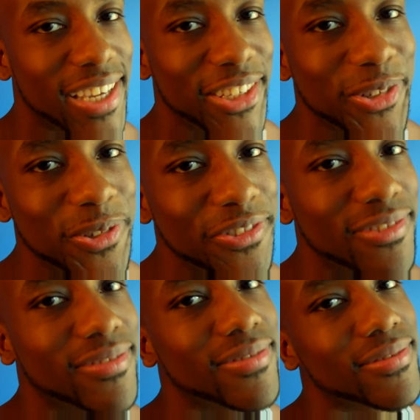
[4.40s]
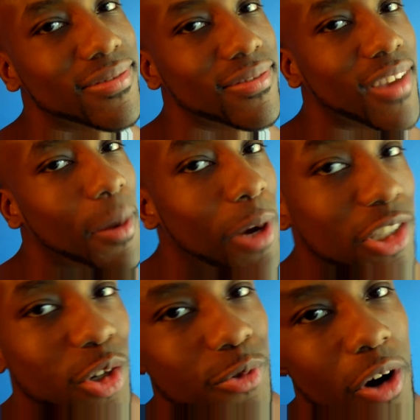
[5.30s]
Hey you, I'm
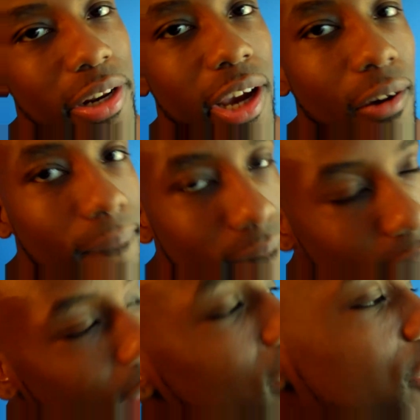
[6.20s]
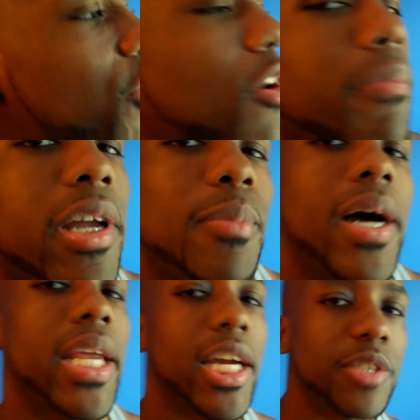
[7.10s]
Andre Farnell, and you're on Better
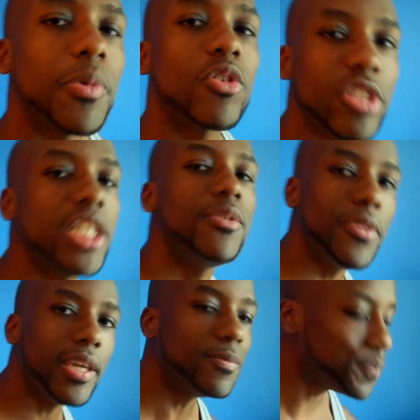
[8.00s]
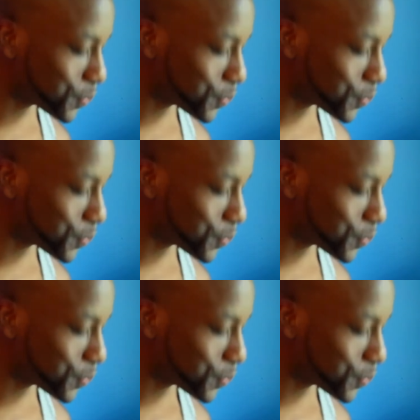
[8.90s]
Body Expert TV.